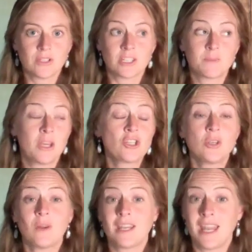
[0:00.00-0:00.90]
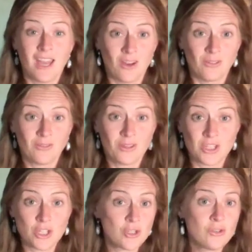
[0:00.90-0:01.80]
especially right now with
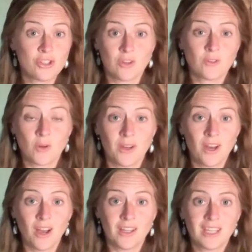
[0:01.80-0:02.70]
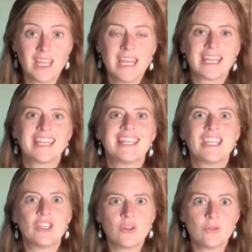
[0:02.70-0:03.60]
this huge shift going on,
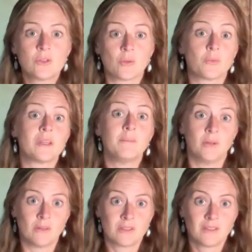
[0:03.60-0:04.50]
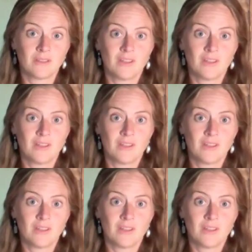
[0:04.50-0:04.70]
can use a reboot,